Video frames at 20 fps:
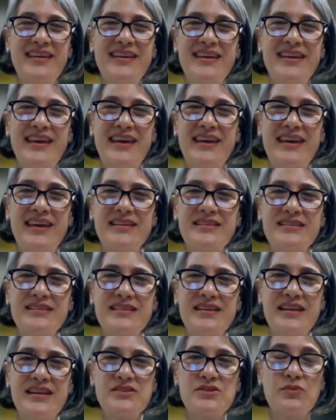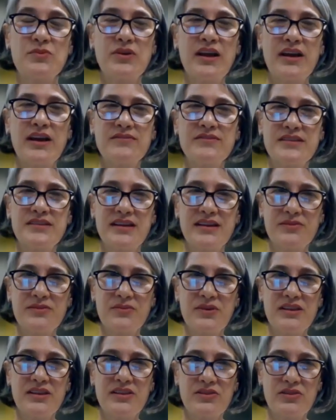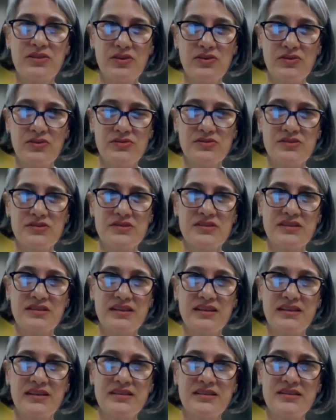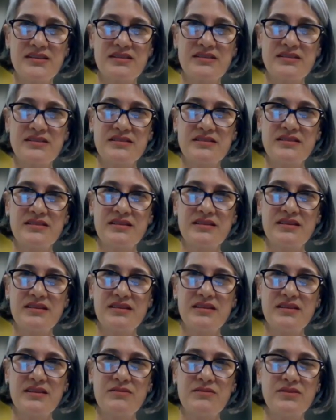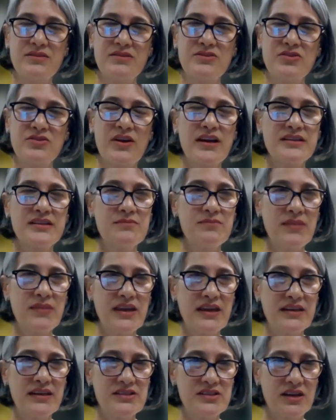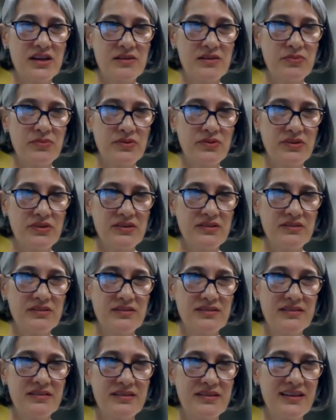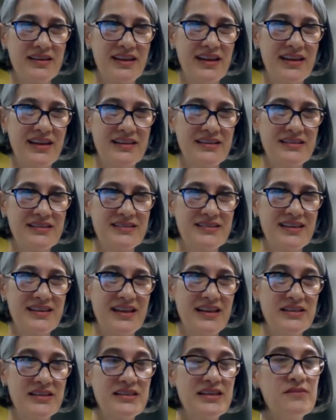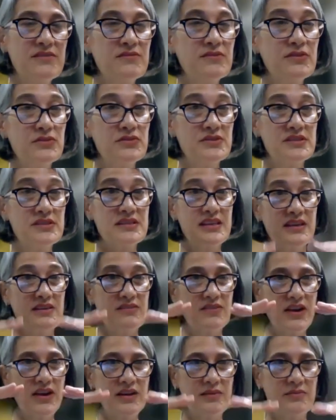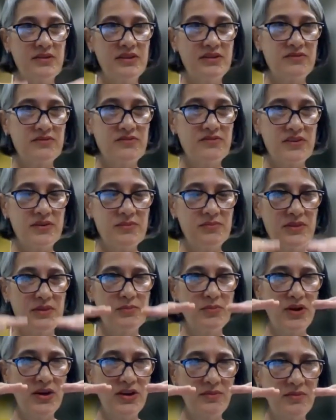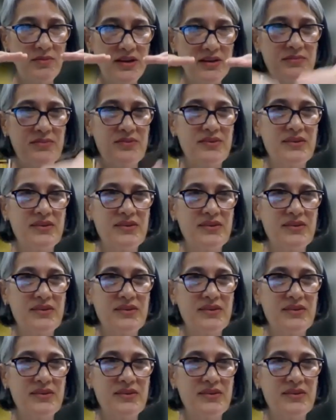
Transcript: And so what I've done with those is try to manage upward and influence the environment from the bottom up